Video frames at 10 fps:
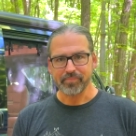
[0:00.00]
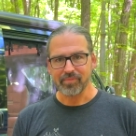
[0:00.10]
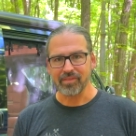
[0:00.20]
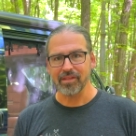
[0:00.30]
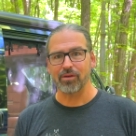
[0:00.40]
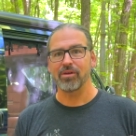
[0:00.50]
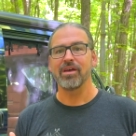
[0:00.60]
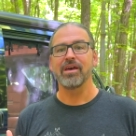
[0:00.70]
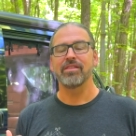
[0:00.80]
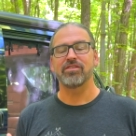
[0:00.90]
Now,
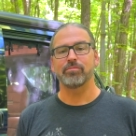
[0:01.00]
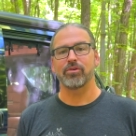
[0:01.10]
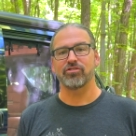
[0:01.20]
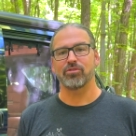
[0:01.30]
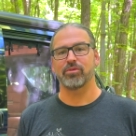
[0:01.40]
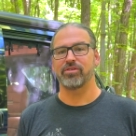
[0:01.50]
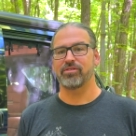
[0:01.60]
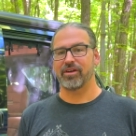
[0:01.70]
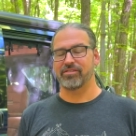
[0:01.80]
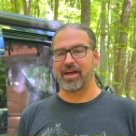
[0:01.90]
this merger with
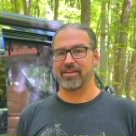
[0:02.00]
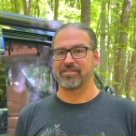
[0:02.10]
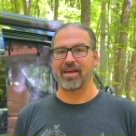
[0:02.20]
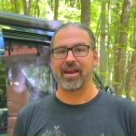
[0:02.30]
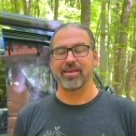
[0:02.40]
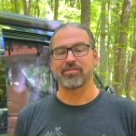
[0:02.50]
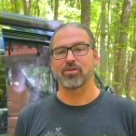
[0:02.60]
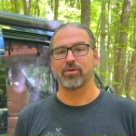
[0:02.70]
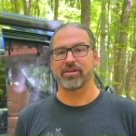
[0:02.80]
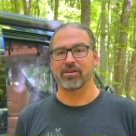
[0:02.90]
Eutelsat is not even
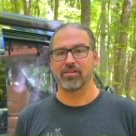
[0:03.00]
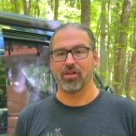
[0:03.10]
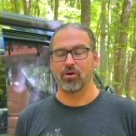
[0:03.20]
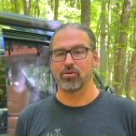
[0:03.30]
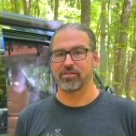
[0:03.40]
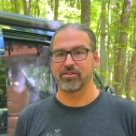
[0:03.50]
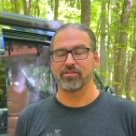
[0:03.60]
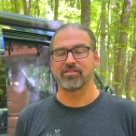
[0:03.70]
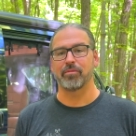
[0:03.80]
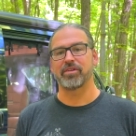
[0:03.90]
going to close until
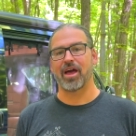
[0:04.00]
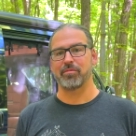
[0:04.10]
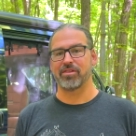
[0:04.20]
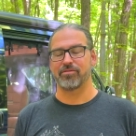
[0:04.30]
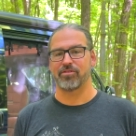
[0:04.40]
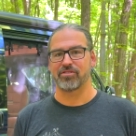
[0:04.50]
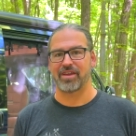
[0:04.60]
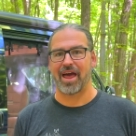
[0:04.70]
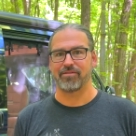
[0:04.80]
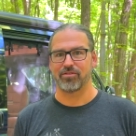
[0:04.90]
sometime in the first
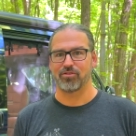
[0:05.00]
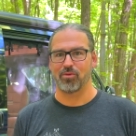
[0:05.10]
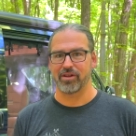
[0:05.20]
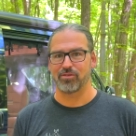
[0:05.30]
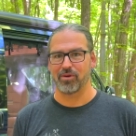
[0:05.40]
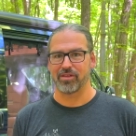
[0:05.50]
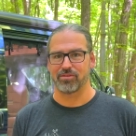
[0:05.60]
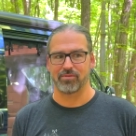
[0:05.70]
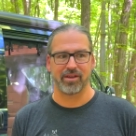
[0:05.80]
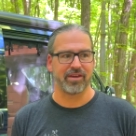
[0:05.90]
half of
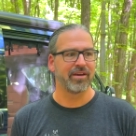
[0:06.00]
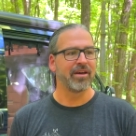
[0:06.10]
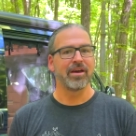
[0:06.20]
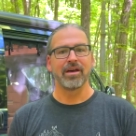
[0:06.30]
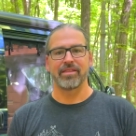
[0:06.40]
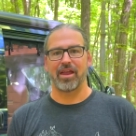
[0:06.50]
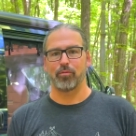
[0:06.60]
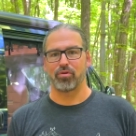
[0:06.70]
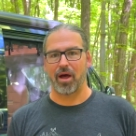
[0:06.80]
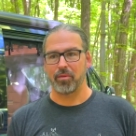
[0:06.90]
2023. That'll
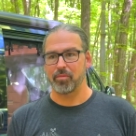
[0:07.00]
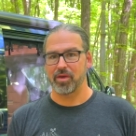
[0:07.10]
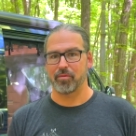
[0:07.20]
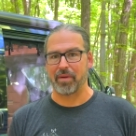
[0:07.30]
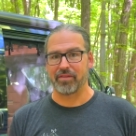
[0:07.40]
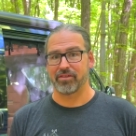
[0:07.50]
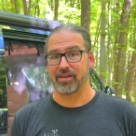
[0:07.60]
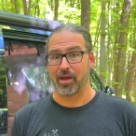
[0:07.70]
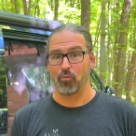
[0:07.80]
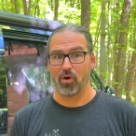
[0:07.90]
probably be about the
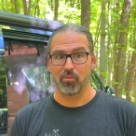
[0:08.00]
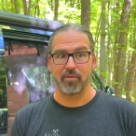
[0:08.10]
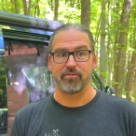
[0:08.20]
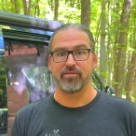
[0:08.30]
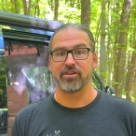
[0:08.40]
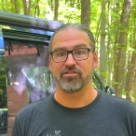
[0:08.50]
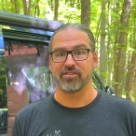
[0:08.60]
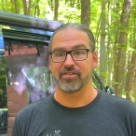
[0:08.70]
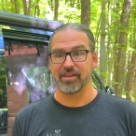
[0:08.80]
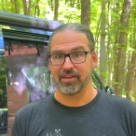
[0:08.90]
time OneWeb finishes
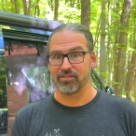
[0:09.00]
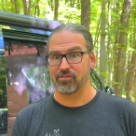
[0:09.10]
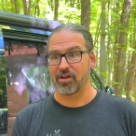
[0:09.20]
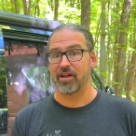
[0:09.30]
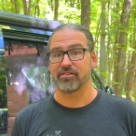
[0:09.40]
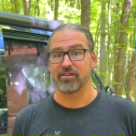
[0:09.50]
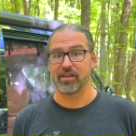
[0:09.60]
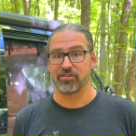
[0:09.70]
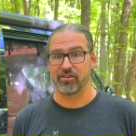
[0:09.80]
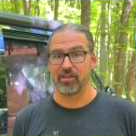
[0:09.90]
getting their
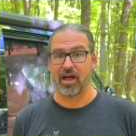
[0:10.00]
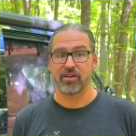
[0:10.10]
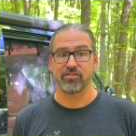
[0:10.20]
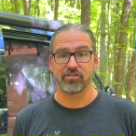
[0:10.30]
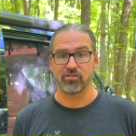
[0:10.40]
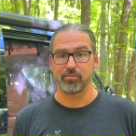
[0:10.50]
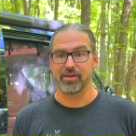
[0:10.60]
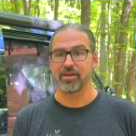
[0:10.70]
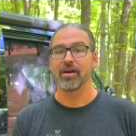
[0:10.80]
constellation launched, assuming